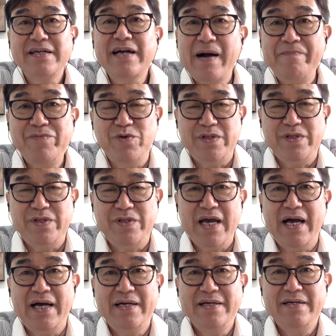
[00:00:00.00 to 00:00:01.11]
come to
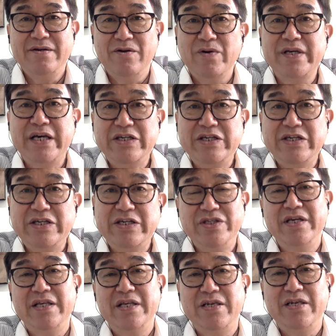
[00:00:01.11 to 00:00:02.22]
their
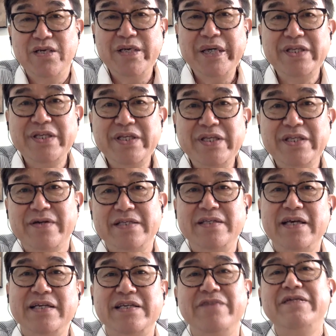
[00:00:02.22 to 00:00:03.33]
location and do it rather
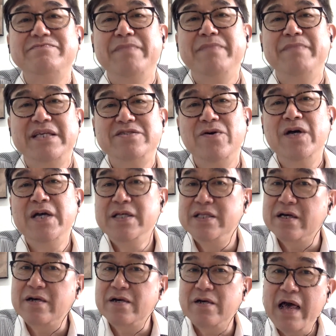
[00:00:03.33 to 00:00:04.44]
than give us money. So
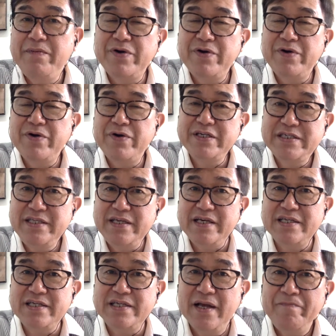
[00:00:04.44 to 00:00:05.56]
the collaboration
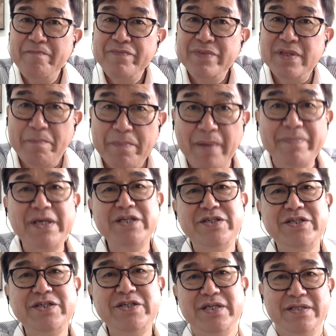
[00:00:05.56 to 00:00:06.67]
is the
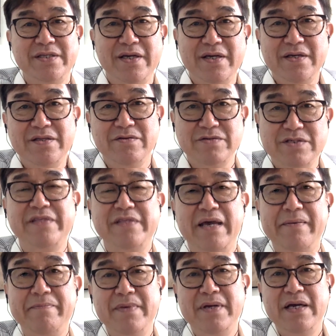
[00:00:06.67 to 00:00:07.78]
permission to serve
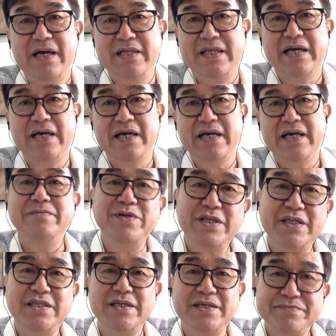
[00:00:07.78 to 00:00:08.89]
them and their
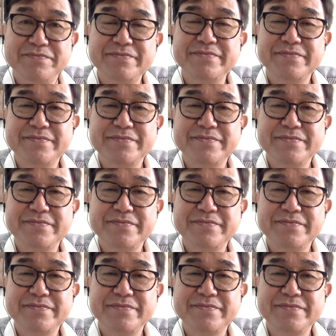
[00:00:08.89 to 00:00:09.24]
community.